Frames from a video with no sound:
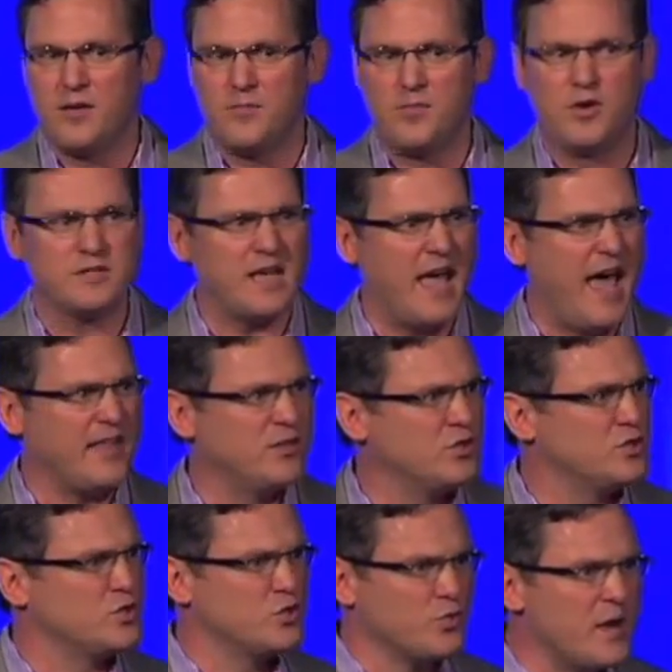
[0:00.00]
Because I had
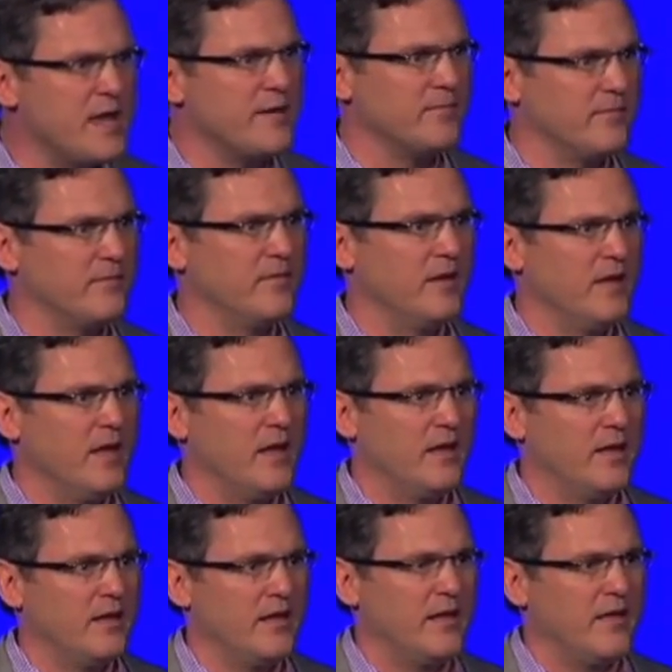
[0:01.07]
this dream
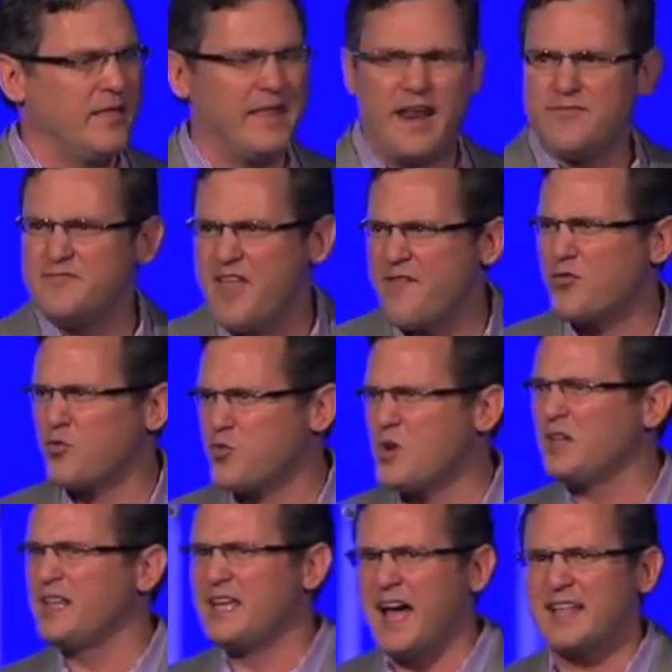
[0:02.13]
that I'd never
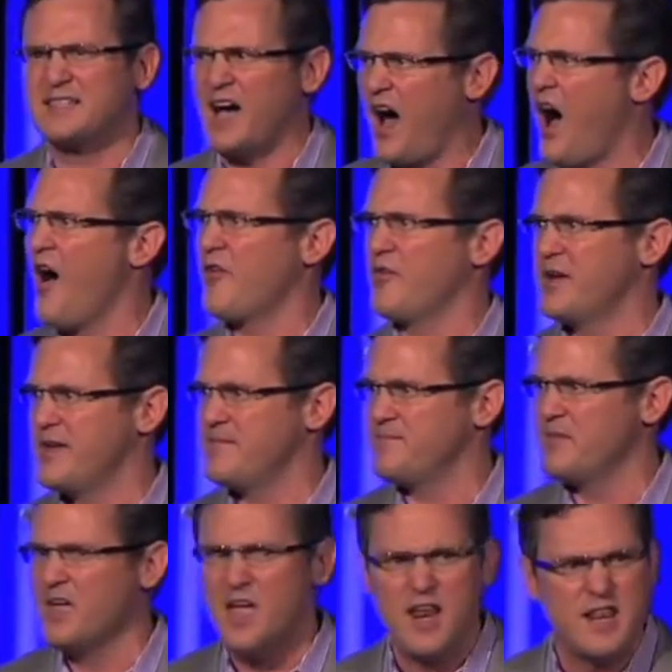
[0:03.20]
really got to honor him,
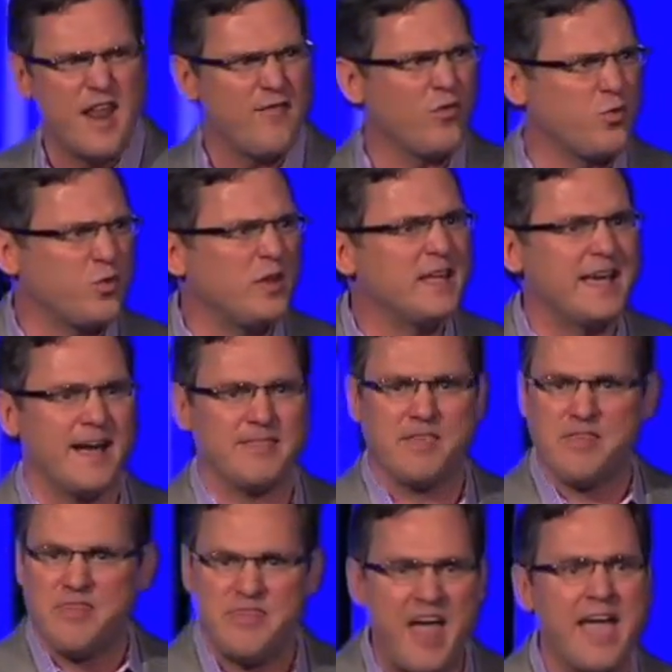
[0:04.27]
never really got
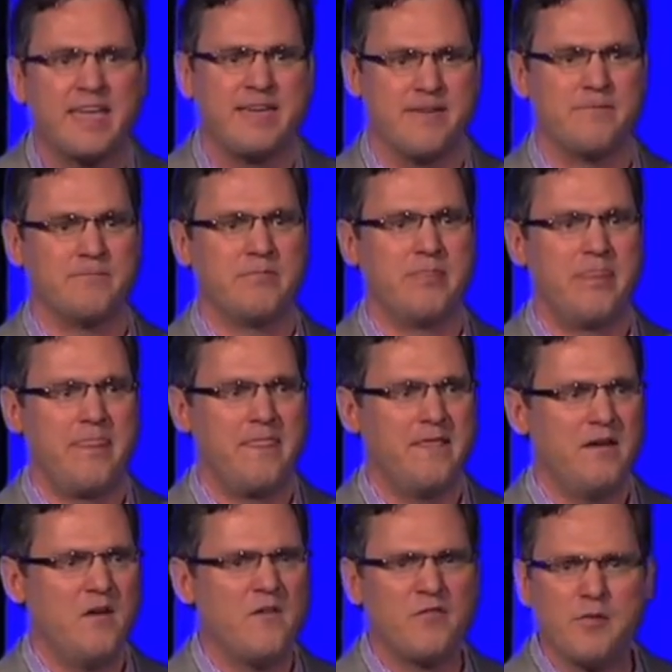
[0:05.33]
to thank him
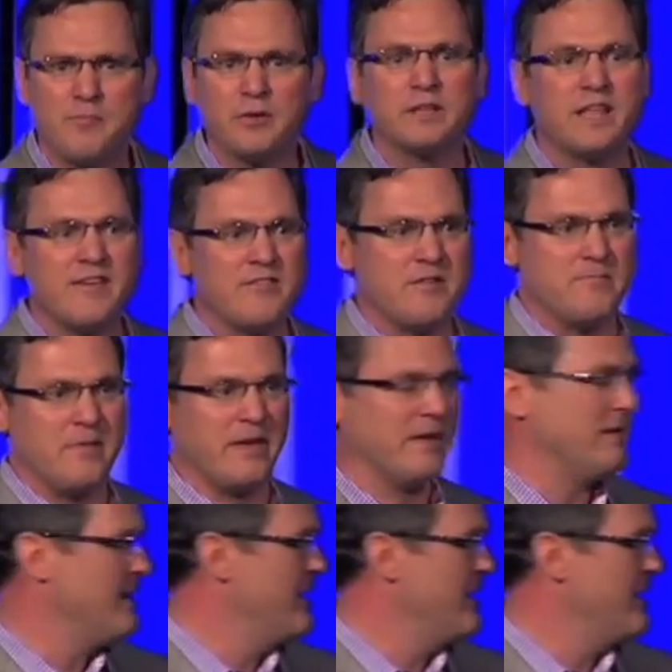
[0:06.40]
for believing me